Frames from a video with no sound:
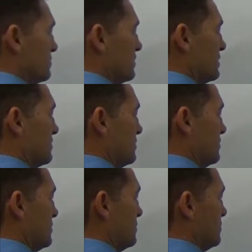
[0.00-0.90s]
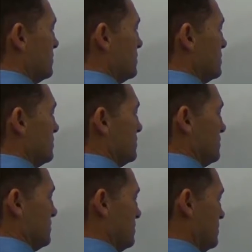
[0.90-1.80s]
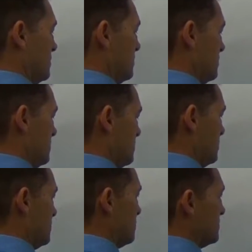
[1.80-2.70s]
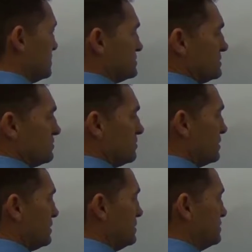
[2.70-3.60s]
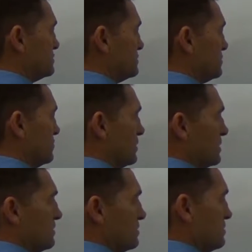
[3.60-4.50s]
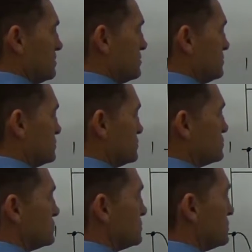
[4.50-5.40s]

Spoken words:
to 1? Well, we know it must equal 1 here, so 1, 2,